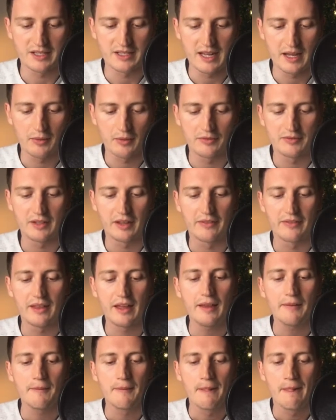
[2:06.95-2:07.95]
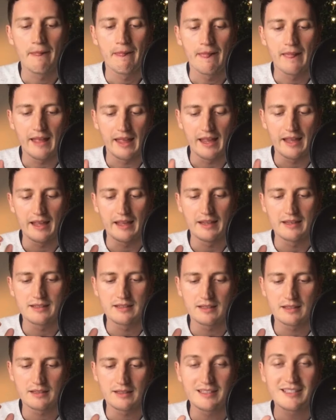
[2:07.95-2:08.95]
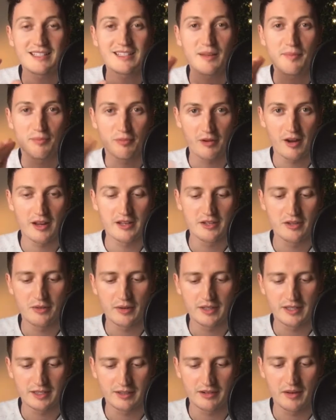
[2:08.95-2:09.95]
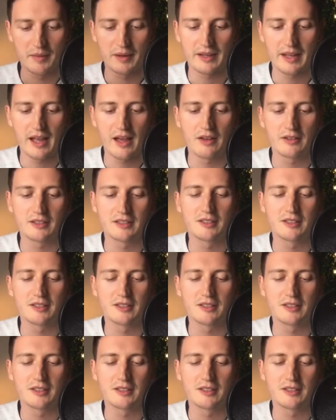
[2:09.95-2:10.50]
Now we've done that, and this is a brand new Instagram account.